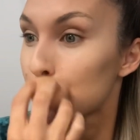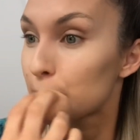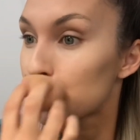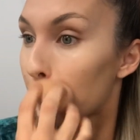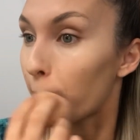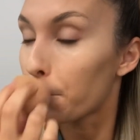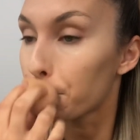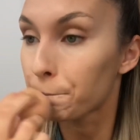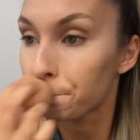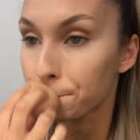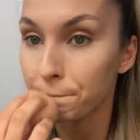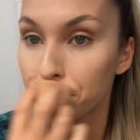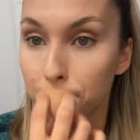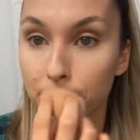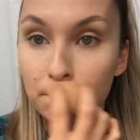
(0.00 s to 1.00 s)
So
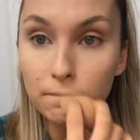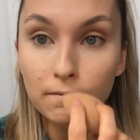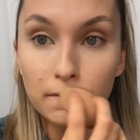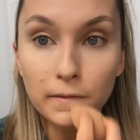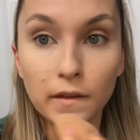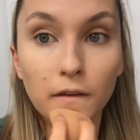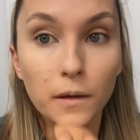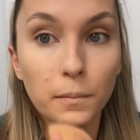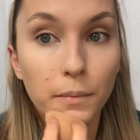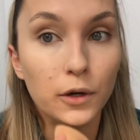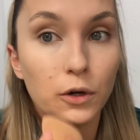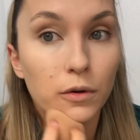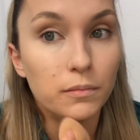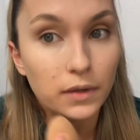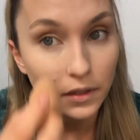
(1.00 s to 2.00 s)

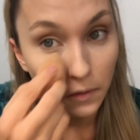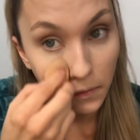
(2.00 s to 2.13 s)
boom,